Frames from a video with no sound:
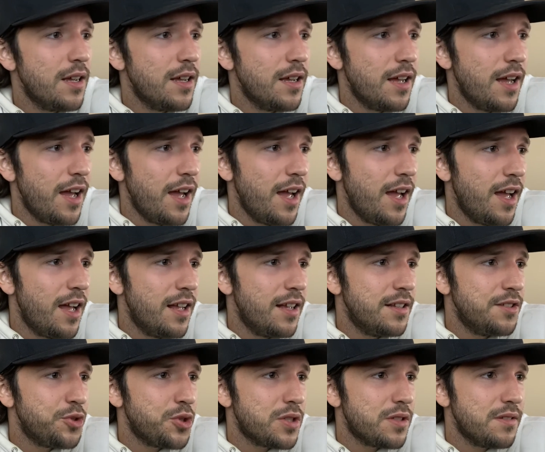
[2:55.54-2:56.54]

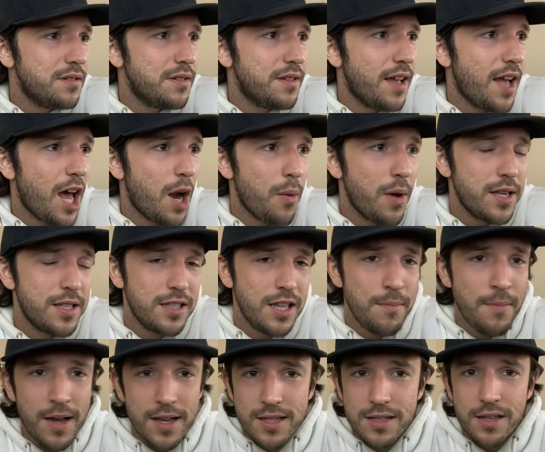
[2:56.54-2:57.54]
and just how do I see
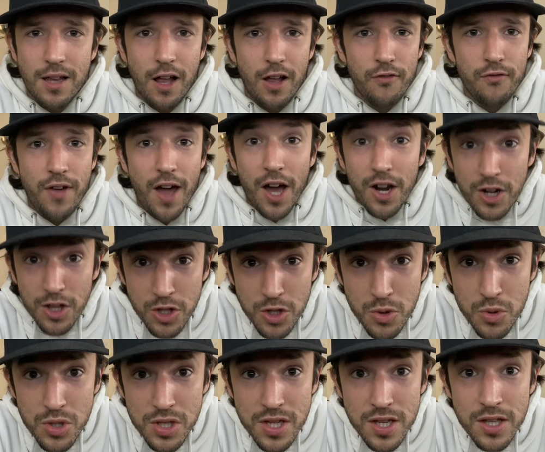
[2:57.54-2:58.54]
myself? How do
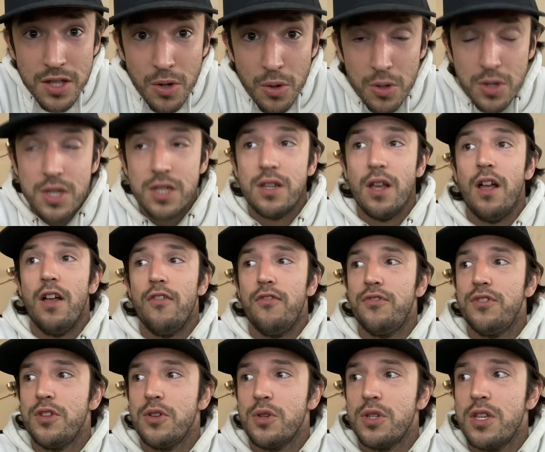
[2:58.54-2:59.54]
you see
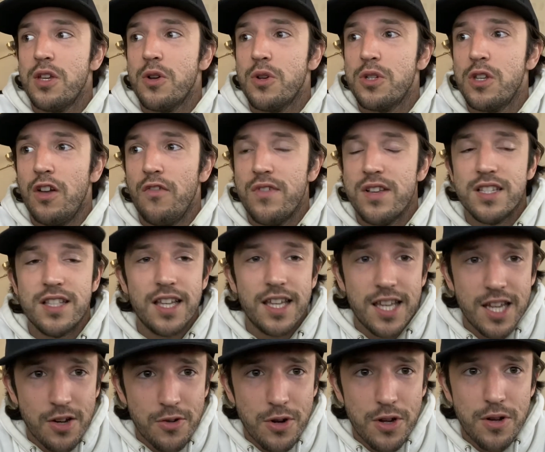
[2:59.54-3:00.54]
yourself? Do you see yourself as the
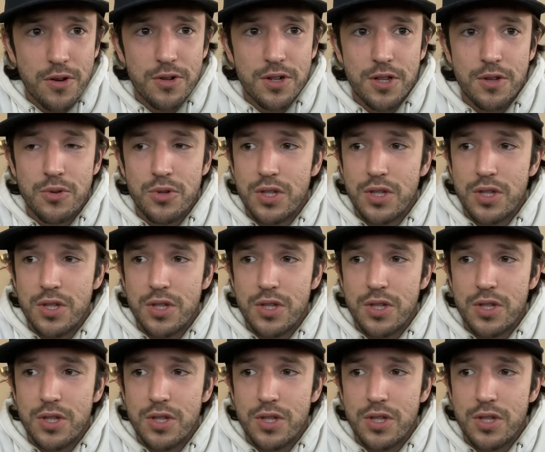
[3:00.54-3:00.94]
hero? Do you see